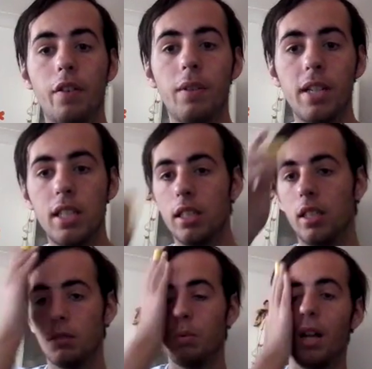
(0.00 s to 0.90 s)
mentioned
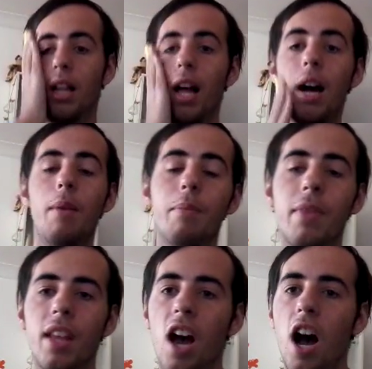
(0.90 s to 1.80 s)
this as well. I
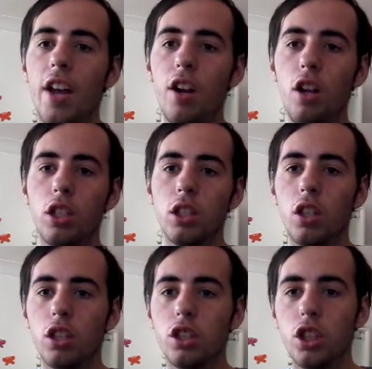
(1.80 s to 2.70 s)
know lots of
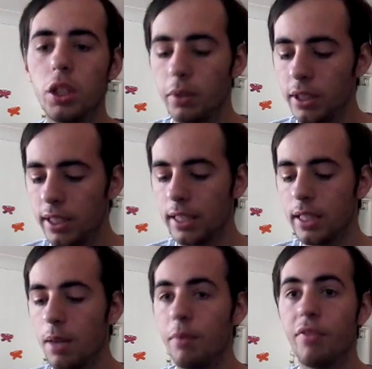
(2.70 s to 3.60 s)
YouTubers get
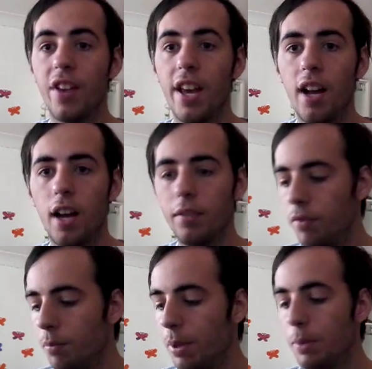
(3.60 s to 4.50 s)
some fan art from